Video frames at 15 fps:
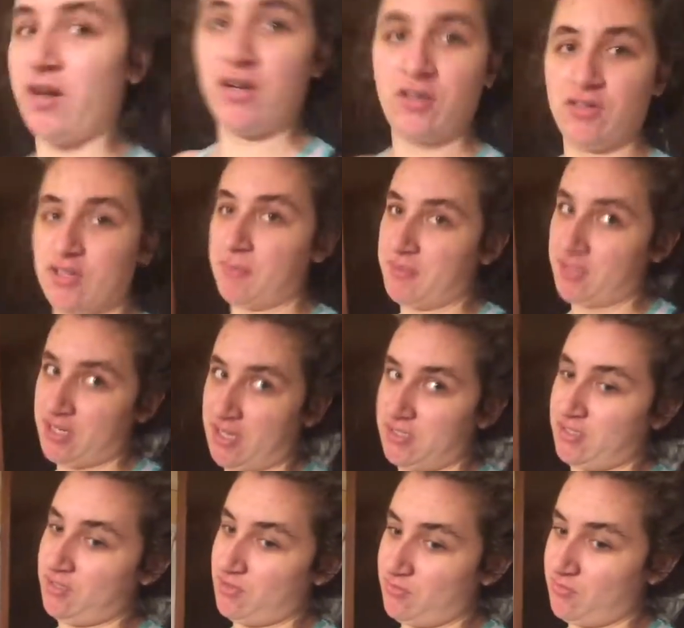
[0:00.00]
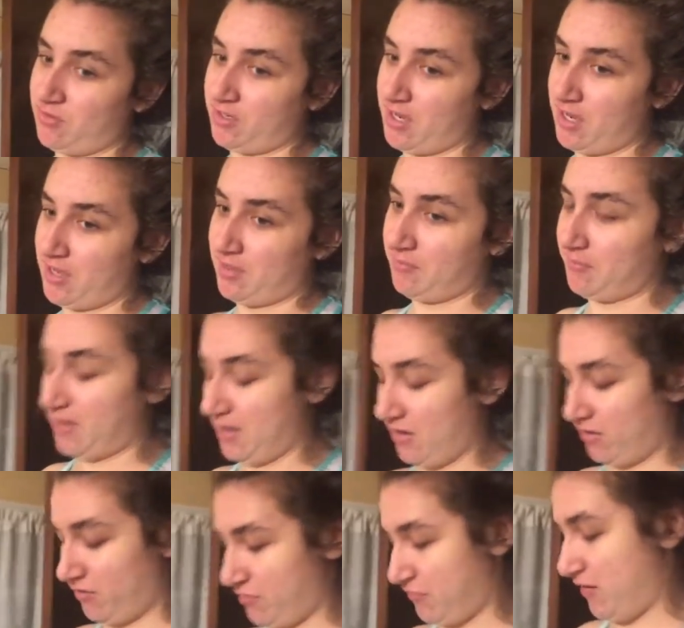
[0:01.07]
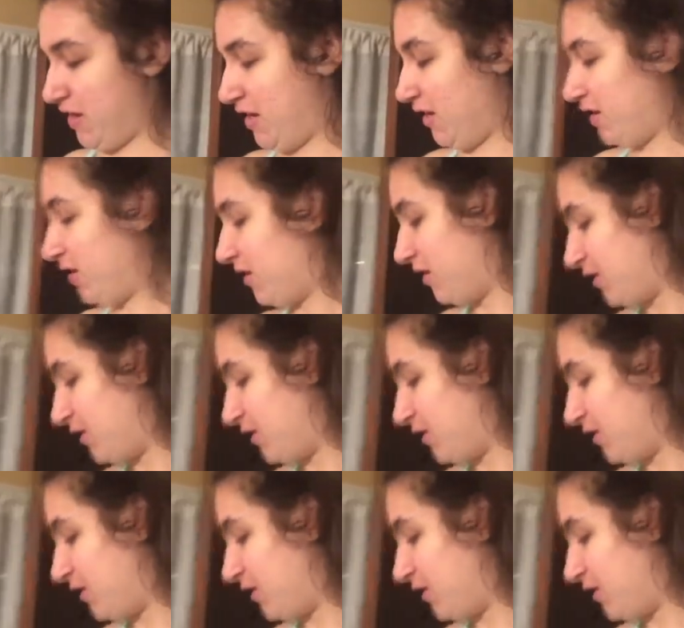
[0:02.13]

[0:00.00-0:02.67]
gonna do jumping jacks, you don't want to be under the fan.